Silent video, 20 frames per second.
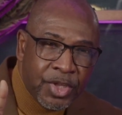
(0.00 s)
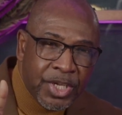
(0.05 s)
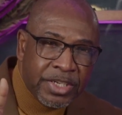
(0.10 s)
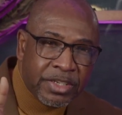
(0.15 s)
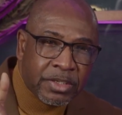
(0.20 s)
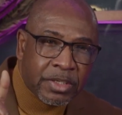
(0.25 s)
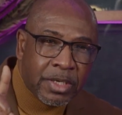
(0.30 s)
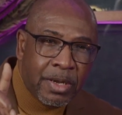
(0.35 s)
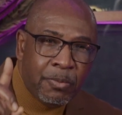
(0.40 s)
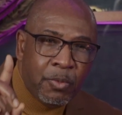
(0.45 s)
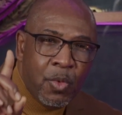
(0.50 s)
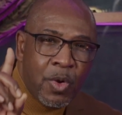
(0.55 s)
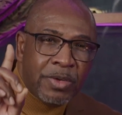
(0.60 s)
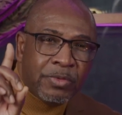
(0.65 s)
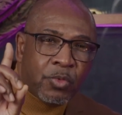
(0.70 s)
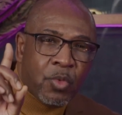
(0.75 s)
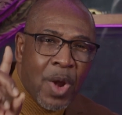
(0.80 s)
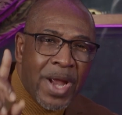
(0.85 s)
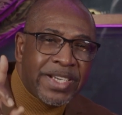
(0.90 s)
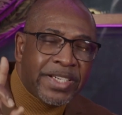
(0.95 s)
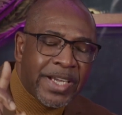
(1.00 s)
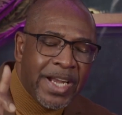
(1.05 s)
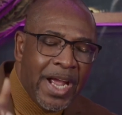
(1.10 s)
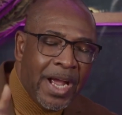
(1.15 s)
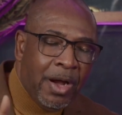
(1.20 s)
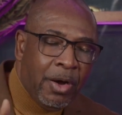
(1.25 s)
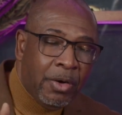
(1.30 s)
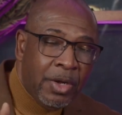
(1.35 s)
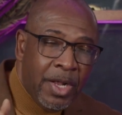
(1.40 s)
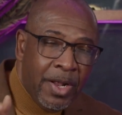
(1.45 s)
There's someone right
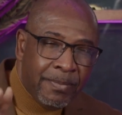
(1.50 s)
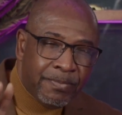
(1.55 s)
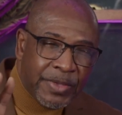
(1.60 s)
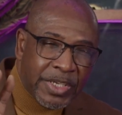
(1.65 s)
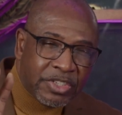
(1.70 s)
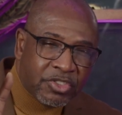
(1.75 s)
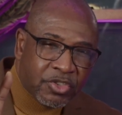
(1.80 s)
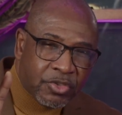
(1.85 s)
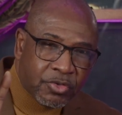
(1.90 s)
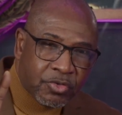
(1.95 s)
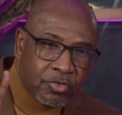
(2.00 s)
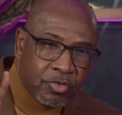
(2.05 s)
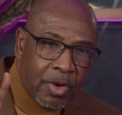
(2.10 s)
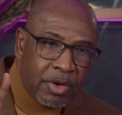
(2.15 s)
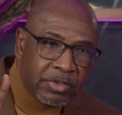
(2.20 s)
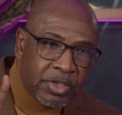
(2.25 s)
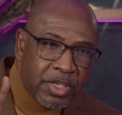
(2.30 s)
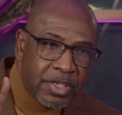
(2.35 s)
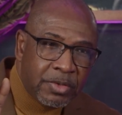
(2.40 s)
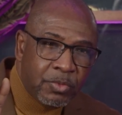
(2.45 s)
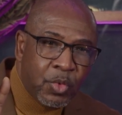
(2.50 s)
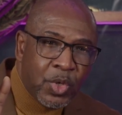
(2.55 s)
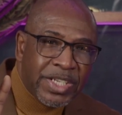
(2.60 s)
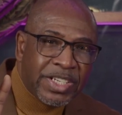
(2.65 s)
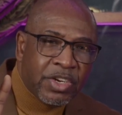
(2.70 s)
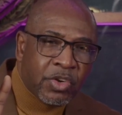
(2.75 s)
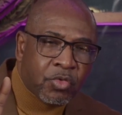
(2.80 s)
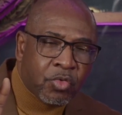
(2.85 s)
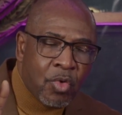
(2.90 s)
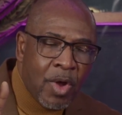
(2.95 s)
now that's struggling
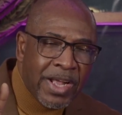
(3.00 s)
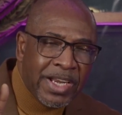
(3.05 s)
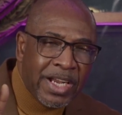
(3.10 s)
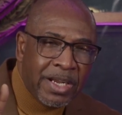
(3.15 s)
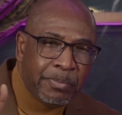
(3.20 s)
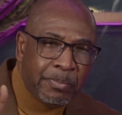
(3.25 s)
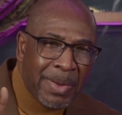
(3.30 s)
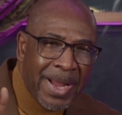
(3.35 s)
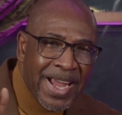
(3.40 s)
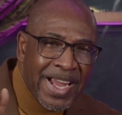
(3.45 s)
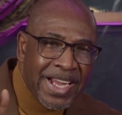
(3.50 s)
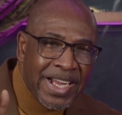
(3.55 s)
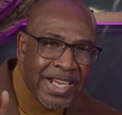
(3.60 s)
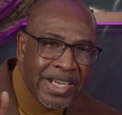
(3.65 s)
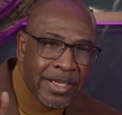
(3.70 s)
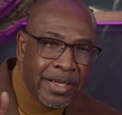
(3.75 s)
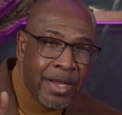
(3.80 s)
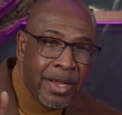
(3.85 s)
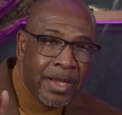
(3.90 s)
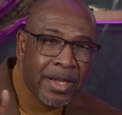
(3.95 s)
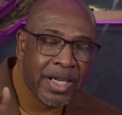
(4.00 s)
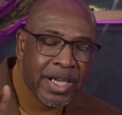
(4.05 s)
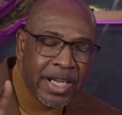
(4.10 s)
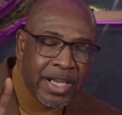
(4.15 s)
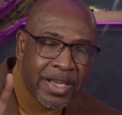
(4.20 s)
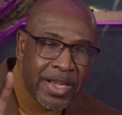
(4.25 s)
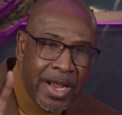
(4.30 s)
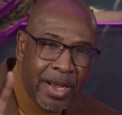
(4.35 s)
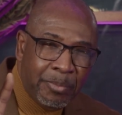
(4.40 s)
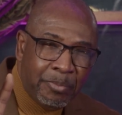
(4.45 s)
with chronic pain
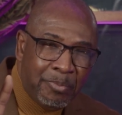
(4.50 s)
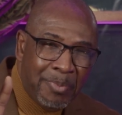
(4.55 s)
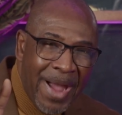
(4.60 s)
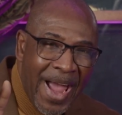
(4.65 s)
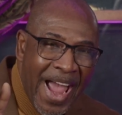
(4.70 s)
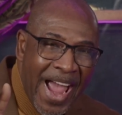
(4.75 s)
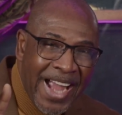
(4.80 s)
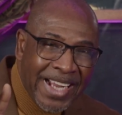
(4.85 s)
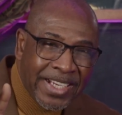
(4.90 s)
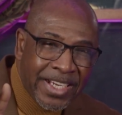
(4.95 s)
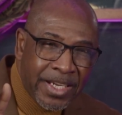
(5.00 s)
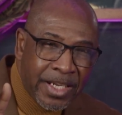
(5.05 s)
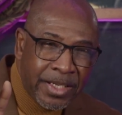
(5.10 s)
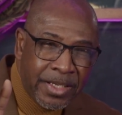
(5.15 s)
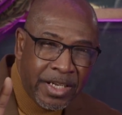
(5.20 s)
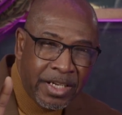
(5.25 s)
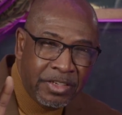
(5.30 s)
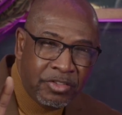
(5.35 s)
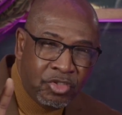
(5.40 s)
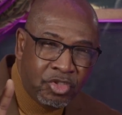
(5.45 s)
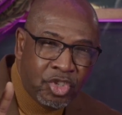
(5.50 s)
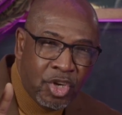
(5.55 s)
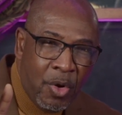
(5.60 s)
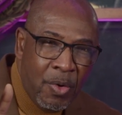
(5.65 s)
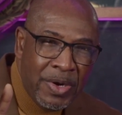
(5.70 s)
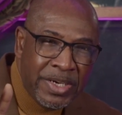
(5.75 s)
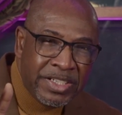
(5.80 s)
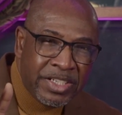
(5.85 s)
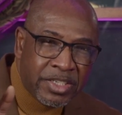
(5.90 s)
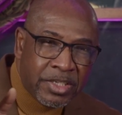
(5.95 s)
in their back, in their
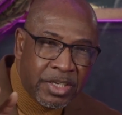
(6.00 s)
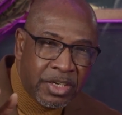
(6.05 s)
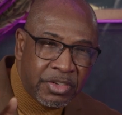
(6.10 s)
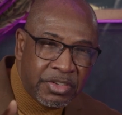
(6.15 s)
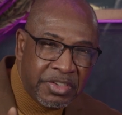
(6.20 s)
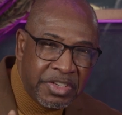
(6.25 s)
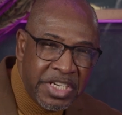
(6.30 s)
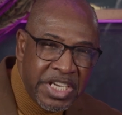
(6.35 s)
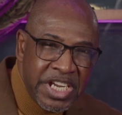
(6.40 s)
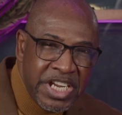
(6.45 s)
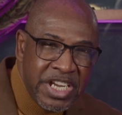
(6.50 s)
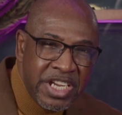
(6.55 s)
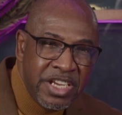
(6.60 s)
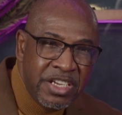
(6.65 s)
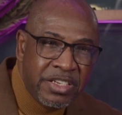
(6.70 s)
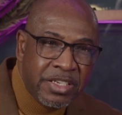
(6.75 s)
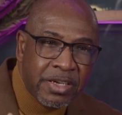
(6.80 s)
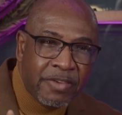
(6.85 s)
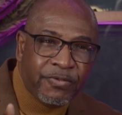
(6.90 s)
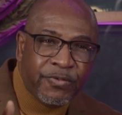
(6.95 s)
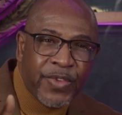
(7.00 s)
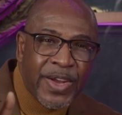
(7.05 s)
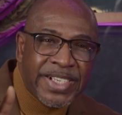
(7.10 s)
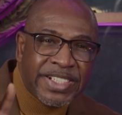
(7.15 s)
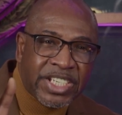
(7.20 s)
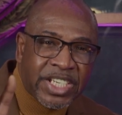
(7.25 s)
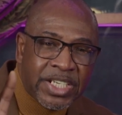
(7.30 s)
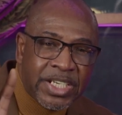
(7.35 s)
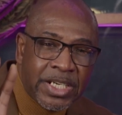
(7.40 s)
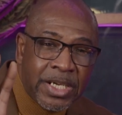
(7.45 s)
joints, their knees. They're
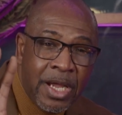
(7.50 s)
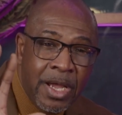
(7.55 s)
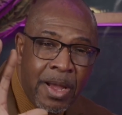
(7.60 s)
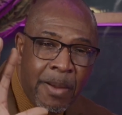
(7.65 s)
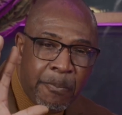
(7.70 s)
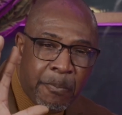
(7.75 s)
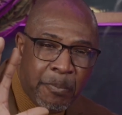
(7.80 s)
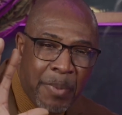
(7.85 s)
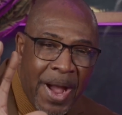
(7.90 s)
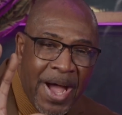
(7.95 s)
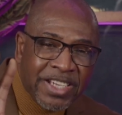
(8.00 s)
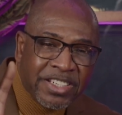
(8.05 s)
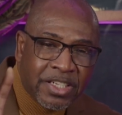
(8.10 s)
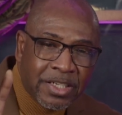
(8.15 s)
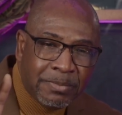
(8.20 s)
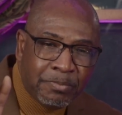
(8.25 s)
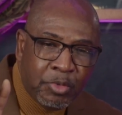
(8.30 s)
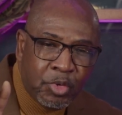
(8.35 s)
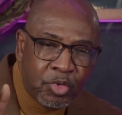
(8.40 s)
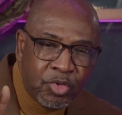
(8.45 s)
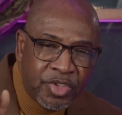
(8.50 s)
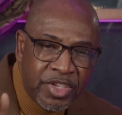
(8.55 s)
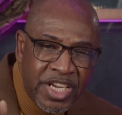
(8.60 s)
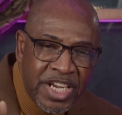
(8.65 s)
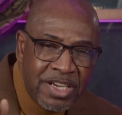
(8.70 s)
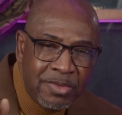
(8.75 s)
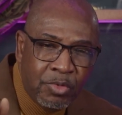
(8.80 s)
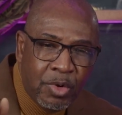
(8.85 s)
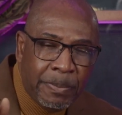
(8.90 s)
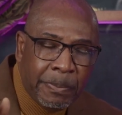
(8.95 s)
facing possible
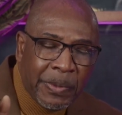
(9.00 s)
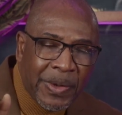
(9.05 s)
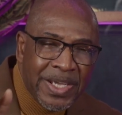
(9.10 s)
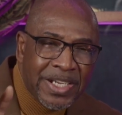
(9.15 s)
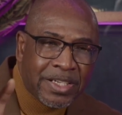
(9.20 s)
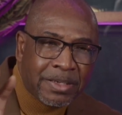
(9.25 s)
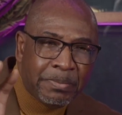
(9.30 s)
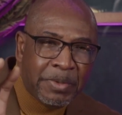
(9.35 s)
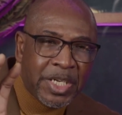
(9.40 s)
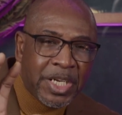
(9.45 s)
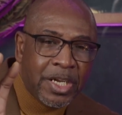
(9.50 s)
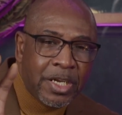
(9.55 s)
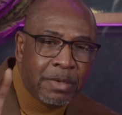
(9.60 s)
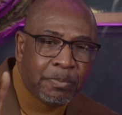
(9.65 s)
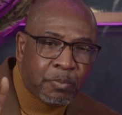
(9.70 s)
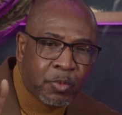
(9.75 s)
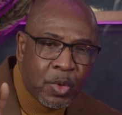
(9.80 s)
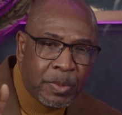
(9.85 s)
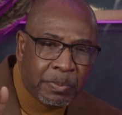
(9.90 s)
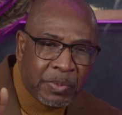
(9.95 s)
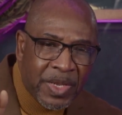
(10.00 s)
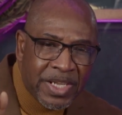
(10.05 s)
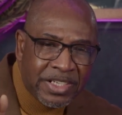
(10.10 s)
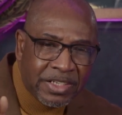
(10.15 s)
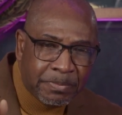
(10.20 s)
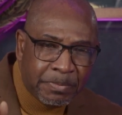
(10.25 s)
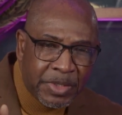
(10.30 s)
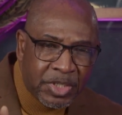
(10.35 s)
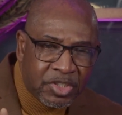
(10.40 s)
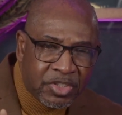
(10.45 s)
knee replacement, hip
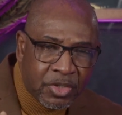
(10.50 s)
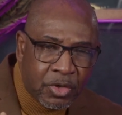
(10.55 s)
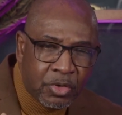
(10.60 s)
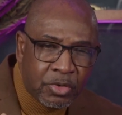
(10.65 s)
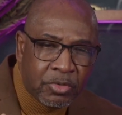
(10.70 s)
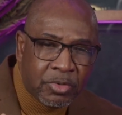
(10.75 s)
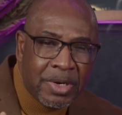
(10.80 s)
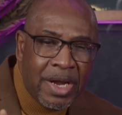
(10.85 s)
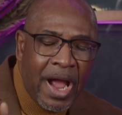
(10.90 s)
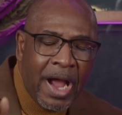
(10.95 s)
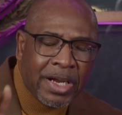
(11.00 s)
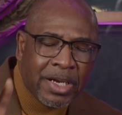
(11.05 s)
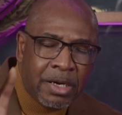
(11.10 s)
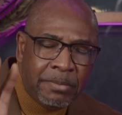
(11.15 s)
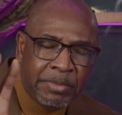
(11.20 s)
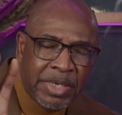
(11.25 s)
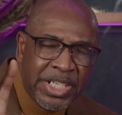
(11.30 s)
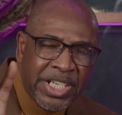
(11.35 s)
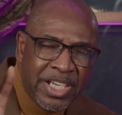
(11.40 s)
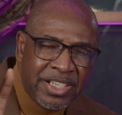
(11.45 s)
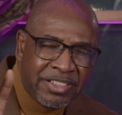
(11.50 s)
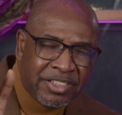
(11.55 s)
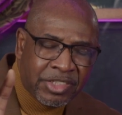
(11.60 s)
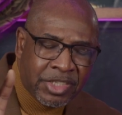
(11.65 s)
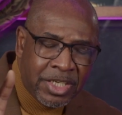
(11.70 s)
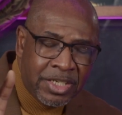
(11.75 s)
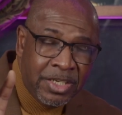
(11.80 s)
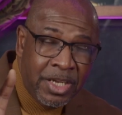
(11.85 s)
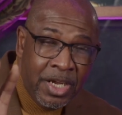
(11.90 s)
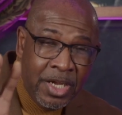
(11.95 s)
replacement surgery. I come
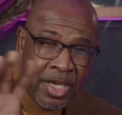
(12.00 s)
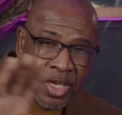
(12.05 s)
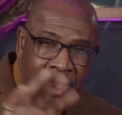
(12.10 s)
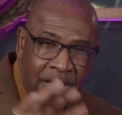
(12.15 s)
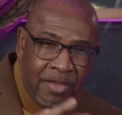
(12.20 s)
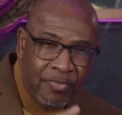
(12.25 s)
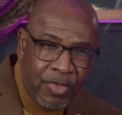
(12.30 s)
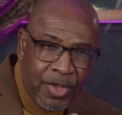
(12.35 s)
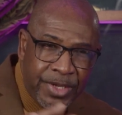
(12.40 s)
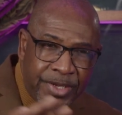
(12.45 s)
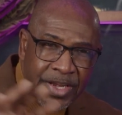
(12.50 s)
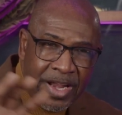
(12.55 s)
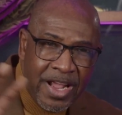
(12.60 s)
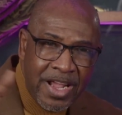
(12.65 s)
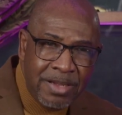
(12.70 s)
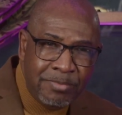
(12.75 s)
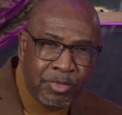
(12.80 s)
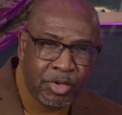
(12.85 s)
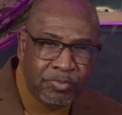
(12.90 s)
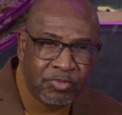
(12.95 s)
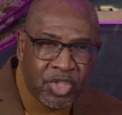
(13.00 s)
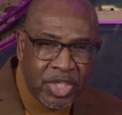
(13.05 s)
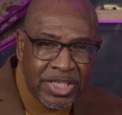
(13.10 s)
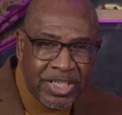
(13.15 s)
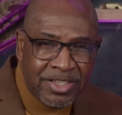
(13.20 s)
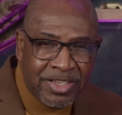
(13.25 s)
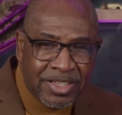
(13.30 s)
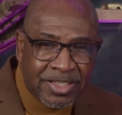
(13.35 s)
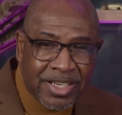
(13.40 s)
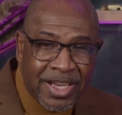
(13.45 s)
against it in the name of
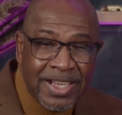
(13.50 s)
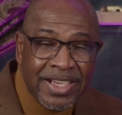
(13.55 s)
Jesus.